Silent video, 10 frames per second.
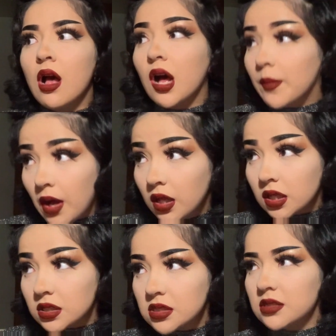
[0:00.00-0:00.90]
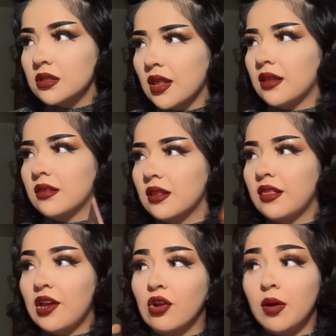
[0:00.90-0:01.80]
Among Us. Like,
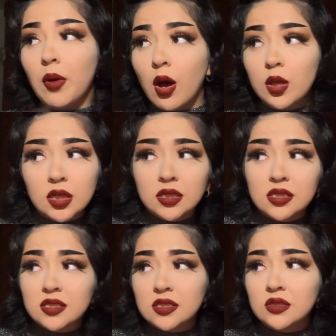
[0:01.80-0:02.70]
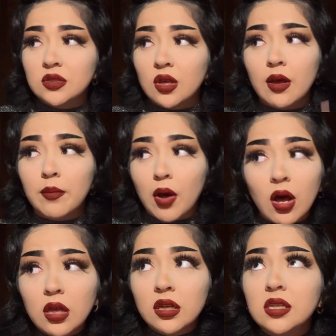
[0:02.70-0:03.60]
they're Among Us.
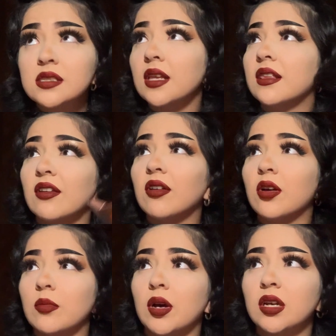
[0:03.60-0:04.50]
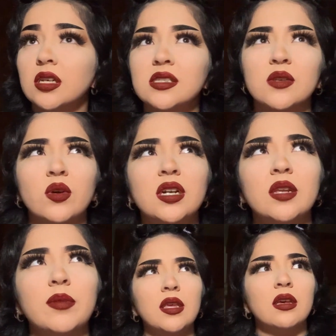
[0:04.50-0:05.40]
Among Us. Like, they're Among Us. Wouldn't
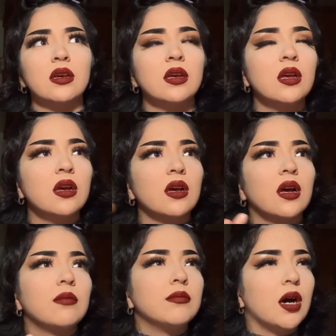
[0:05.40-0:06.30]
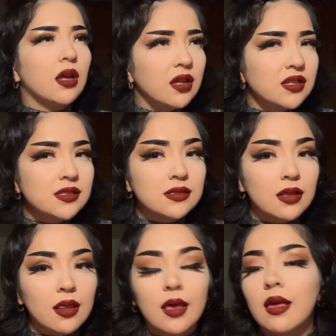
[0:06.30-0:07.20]
it be Among Us?
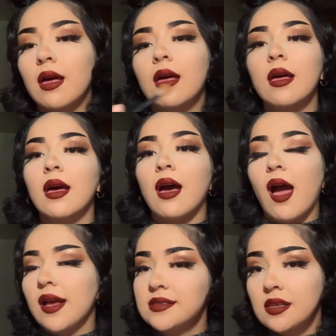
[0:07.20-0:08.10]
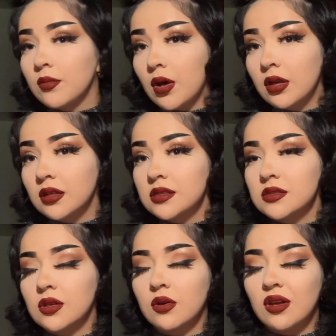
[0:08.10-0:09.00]
Like, I say Among Us,
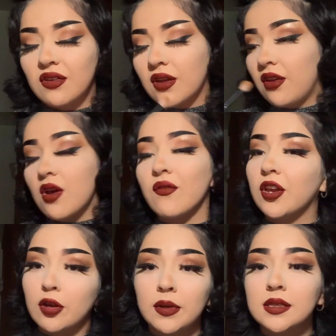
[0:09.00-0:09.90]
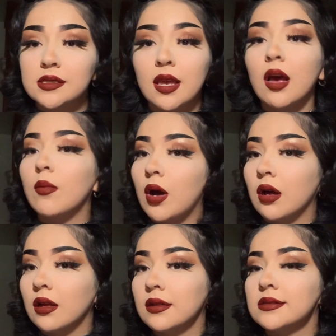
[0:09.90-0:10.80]
so if you ever hear me say
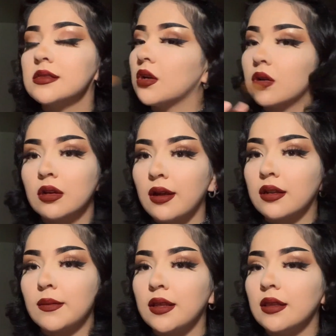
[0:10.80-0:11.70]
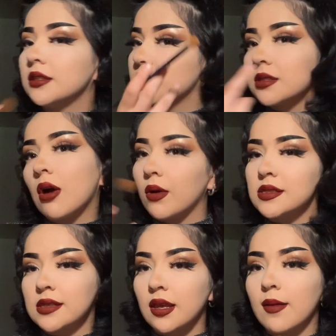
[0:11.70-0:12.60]
Among Us, don't correct me. That's just how I
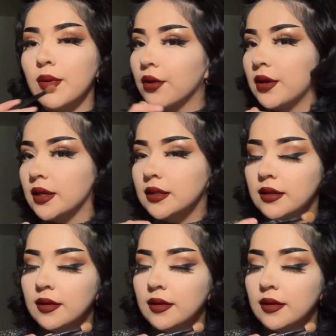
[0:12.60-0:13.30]
say it, period.